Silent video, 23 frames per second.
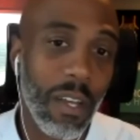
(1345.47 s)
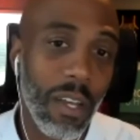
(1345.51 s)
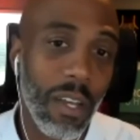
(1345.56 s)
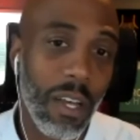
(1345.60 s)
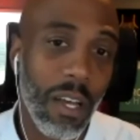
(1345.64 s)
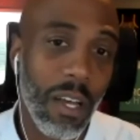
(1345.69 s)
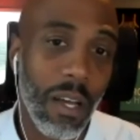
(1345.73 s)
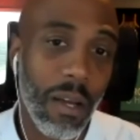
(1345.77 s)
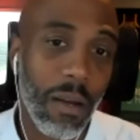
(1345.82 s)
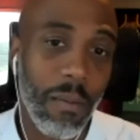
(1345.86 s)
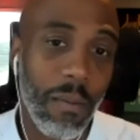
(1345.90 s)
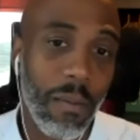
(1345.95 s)

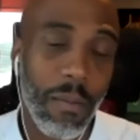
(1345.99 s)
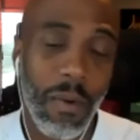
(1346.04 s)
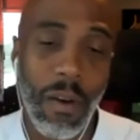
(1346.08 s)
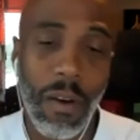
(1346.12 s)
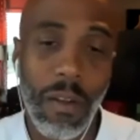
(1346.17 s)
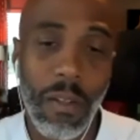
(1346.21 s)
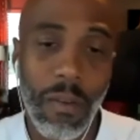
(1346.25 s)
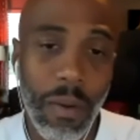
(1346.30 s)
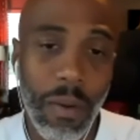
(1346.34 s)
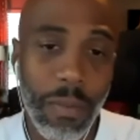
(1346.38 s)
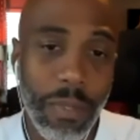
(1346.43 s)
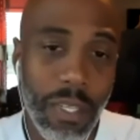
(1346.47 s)
the
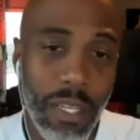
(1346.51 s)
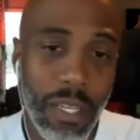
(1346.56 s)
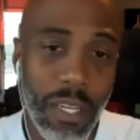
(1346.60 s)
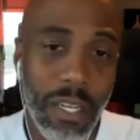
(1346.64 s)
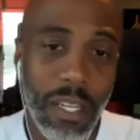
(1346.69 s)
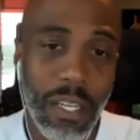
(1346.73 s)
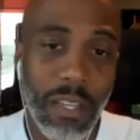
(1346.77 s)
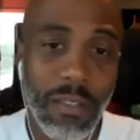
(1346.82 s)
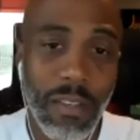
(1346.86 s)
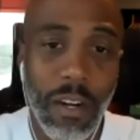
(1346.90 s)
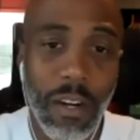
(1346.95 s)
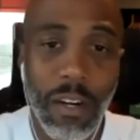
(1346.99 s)

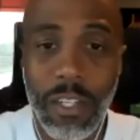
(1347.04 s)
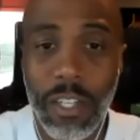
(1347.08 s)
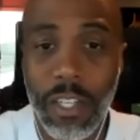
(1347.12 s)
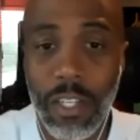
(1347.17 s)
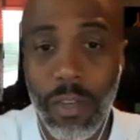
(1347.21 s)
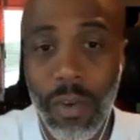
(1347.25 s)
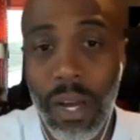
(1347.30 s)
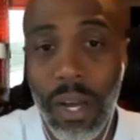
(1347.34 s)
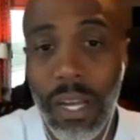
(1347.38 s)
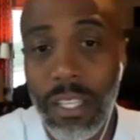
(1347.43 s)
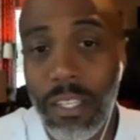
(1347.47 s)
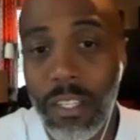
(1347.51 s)
representatives, are just
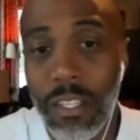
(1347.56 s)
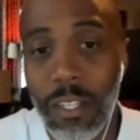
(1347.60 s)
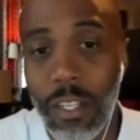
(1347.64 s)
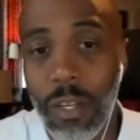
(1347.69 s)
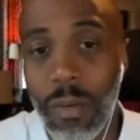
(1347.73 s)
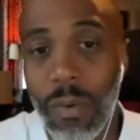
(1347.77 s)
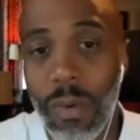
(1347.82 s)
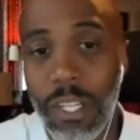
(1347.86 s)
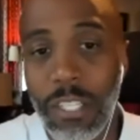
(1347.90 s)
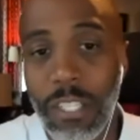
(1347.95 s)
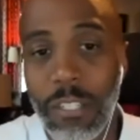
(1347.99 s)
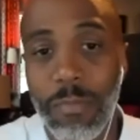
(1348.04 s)
trying to do
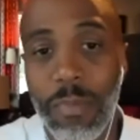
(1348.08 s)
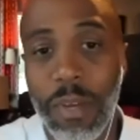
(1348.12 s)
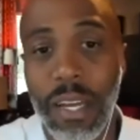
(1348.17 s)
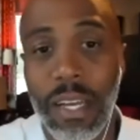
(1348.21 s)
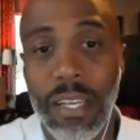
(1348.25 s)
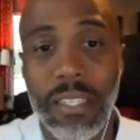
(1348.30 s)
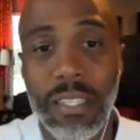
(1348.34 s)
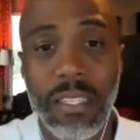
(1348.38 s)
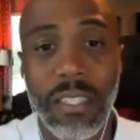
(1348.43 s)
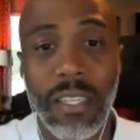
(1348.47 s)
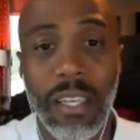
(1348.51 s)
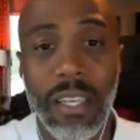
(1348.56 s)
what's
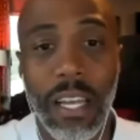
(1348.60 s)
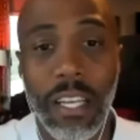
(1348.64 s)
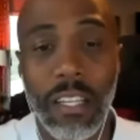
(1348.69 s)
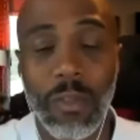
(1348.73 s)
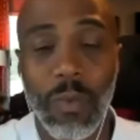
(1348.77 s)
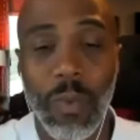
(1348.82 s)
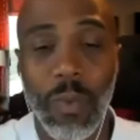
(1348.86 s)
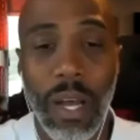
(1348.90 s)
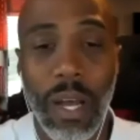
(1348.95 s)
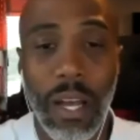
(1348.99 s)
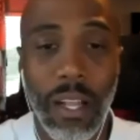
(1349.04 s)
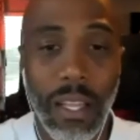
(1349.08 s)
best as
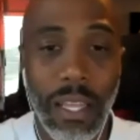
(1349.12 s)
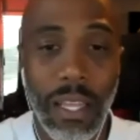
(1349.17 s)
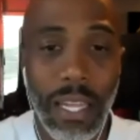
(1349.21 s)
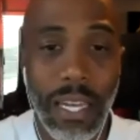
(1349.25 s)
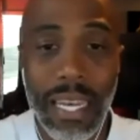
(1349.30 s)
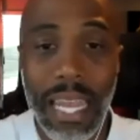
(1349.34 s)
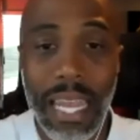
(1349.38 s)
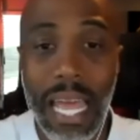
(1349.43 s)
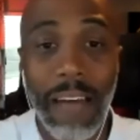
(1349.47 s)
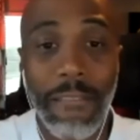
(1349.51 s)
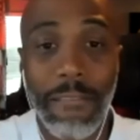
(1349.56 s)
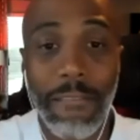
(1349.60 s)
well and
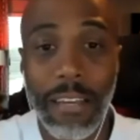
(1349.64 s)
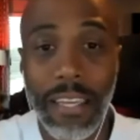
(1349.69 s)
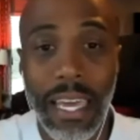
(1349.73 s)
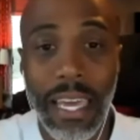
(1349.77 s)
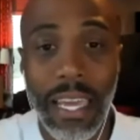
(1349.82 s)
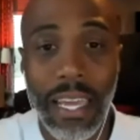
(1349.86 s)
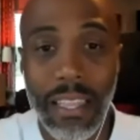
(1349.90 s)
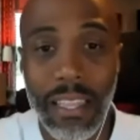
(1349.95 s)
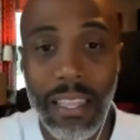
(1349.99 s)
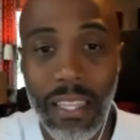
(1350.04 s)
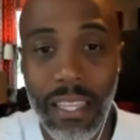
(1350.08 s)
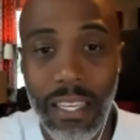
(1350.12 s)

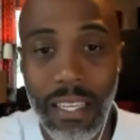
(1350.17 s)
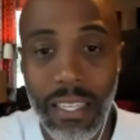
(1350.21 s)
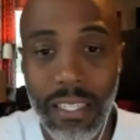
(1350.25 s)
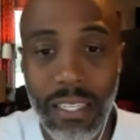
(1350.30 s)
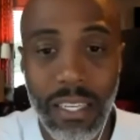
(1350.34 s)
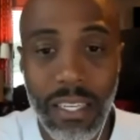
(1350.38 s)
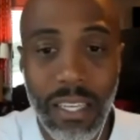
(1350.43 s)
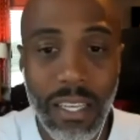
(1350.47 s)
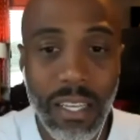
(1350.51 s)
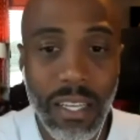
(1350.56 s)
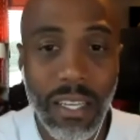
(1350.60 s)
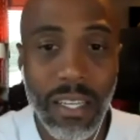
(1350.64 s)
navigate this
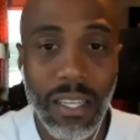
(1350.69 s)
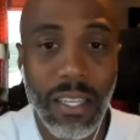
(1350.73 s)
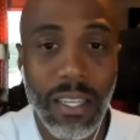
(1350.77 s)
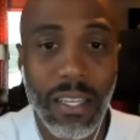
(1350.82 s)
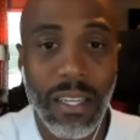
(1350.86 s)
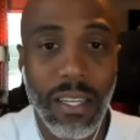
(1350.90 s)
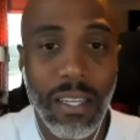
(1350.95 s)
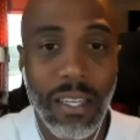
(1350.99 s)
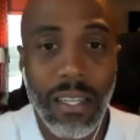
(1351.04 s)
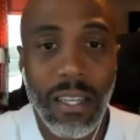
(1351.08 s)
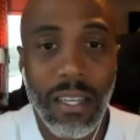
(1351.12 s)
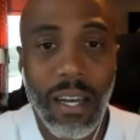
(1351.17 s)

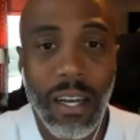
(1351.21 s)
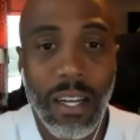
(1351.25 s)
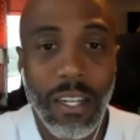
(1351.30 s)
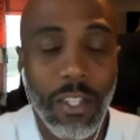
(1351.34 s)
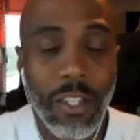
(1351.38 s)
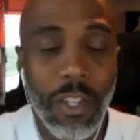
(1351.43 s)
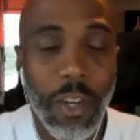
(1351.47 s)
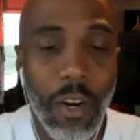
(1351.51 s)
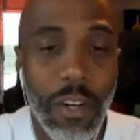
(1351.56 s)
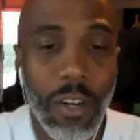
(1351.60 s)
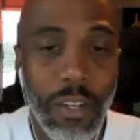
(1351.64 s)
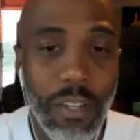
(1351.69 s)

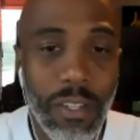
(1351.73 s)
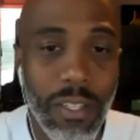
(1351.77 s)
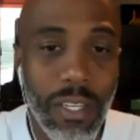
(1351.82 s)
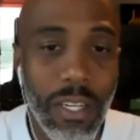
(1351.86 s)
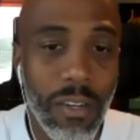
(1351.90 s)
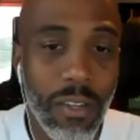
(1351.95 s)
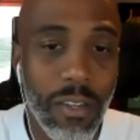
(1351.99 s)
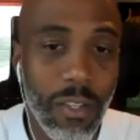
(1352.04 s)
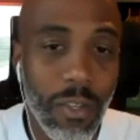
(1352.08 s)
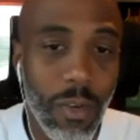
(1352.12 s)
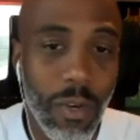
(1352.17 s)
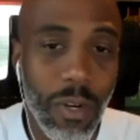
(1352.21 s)
uncharted
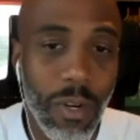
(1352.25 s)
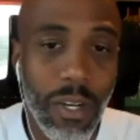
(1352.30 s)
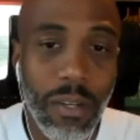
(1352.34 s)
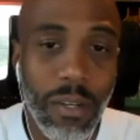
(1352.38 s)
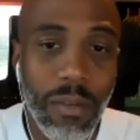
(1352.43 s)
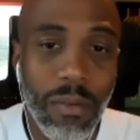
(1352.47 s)
territory.